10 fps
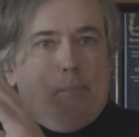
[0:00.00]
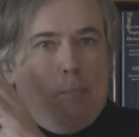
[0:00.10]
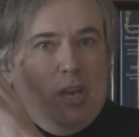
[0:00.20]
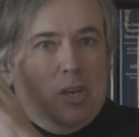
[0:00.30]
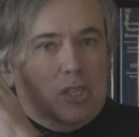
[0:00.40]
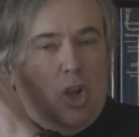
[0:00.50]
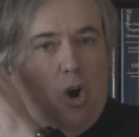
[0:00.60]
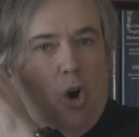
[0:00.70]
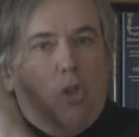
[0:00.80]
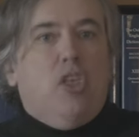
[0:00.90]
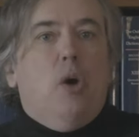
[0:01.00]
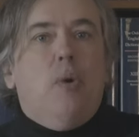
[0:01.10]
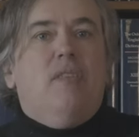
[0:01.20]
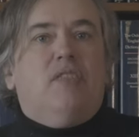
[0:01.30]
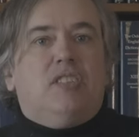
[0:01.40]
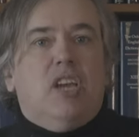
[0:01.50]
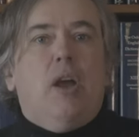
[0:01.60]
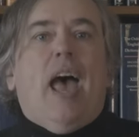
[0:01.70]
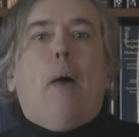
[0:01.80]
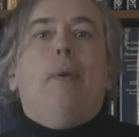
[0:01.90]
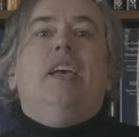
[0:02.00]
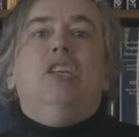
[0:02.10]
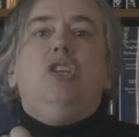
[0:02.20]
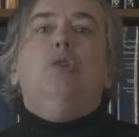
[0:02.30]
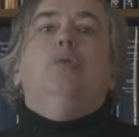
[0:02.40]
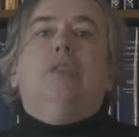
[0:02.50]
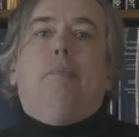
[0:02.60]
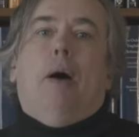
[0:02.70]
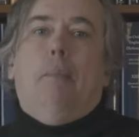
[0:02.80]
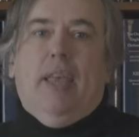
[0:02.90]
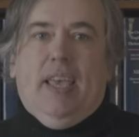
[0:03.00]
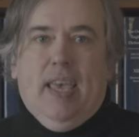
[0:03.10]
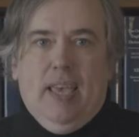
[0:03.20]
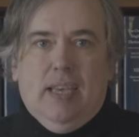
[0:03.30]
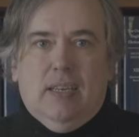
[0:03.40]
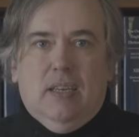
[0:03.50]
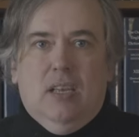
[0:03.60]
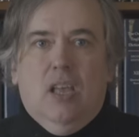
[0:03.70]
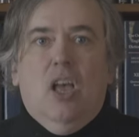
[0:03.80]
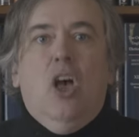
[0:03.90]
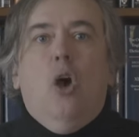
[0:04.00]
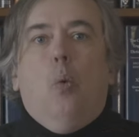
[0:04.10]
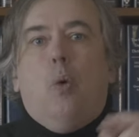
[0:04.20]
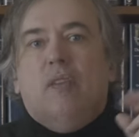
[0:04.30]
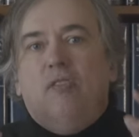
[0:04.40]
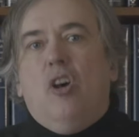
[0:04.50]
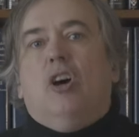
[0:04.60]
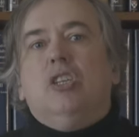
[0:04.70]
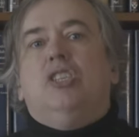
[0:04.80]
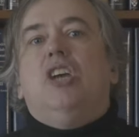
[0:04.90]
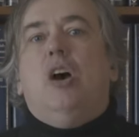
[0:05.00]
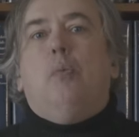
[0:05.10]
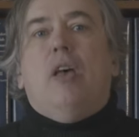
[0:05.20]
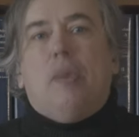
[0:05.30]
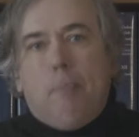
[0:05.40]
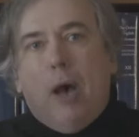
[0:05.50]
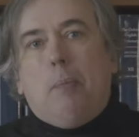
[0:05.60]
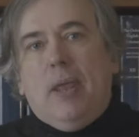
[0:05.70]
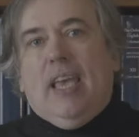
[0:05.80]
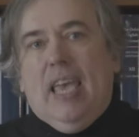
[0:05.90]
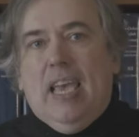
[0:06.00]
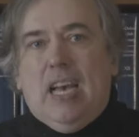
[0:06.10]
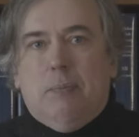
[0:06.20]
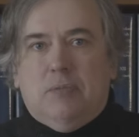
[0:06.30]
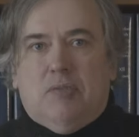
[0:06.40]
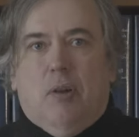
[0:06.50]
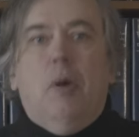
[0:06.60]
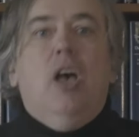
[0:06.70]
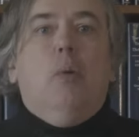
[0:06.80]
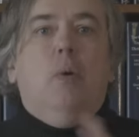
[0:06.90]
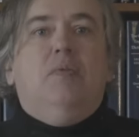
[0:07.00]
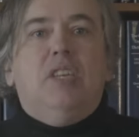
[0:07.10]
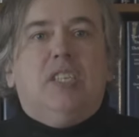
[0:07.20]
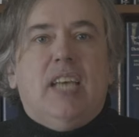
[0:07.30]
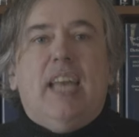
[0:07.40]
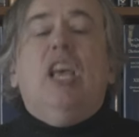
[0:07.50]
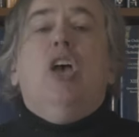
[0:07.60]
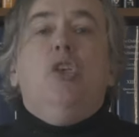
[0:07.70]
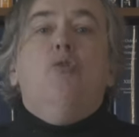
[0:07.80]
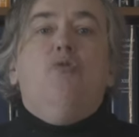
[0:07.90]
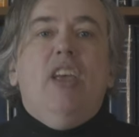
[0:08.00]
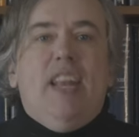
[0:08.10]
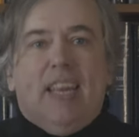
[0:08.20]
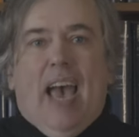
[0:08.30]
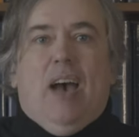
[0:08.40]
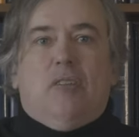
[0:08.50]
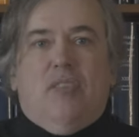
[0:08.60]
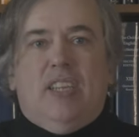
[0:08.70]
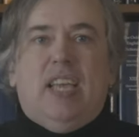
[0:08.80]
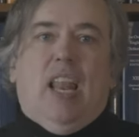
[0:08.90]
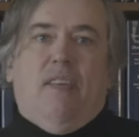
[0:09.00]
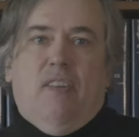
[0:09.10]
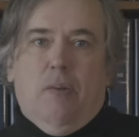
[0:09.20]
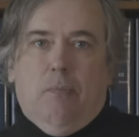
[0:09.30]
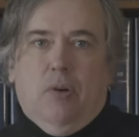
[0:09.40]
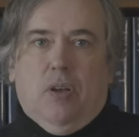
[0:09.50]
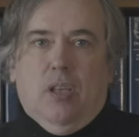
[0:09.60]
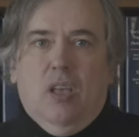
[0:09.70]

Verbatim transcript: because although we've shown how we can use a public key, we've not shown where the public key comes from. We've just said, you read it out of the telephone book.